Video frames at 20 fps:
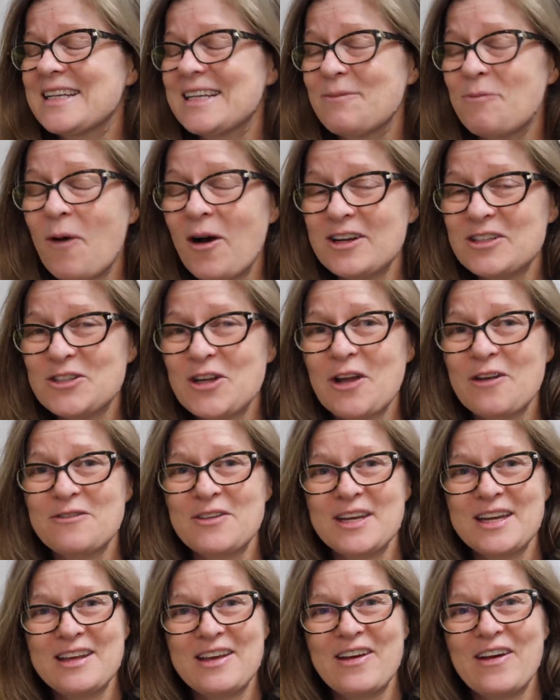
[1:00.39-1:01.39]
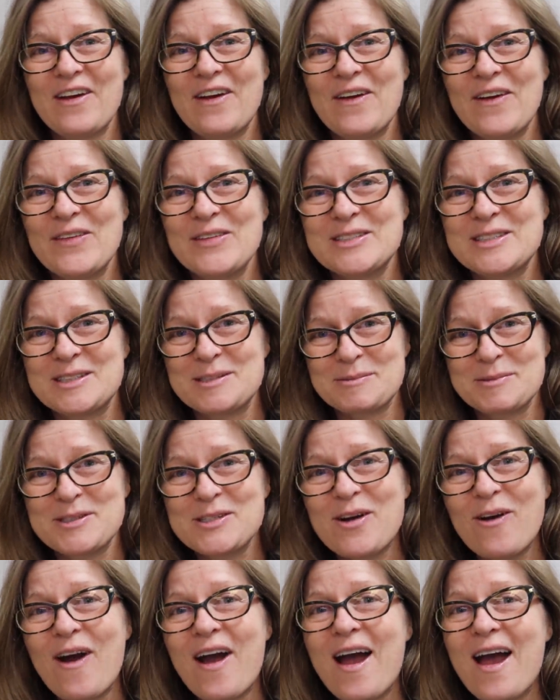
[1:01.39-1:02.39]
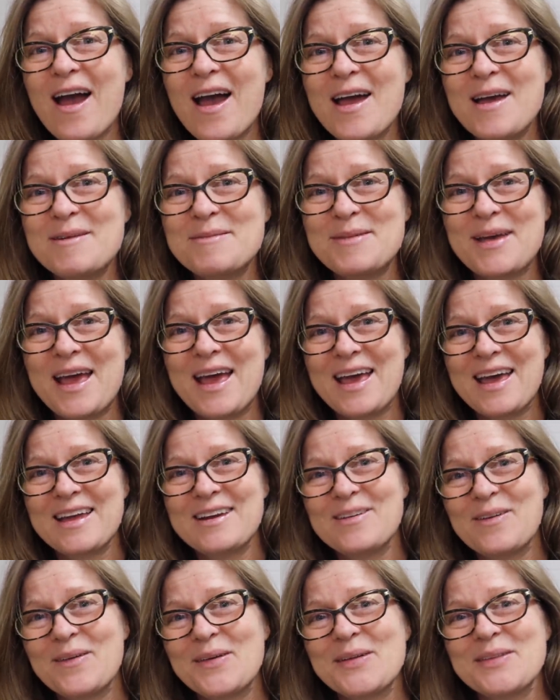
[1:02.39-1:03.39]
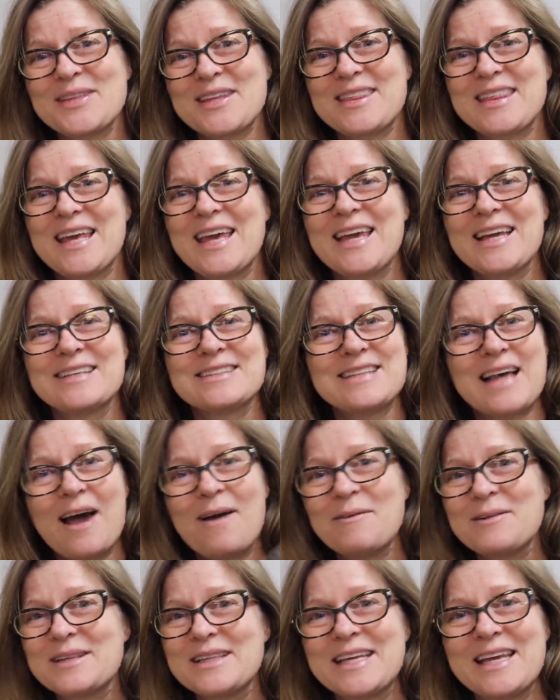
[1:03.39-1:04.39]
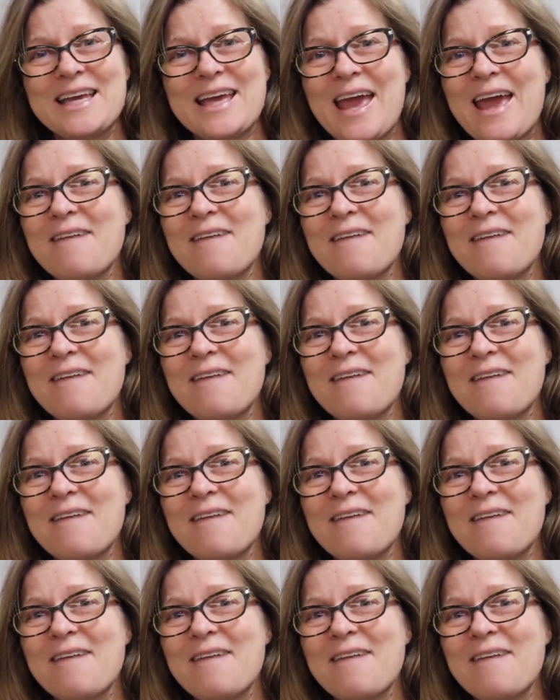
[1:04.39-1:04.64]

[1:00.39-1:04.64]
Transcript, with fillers: watch her video, subscribe and all the things. I will link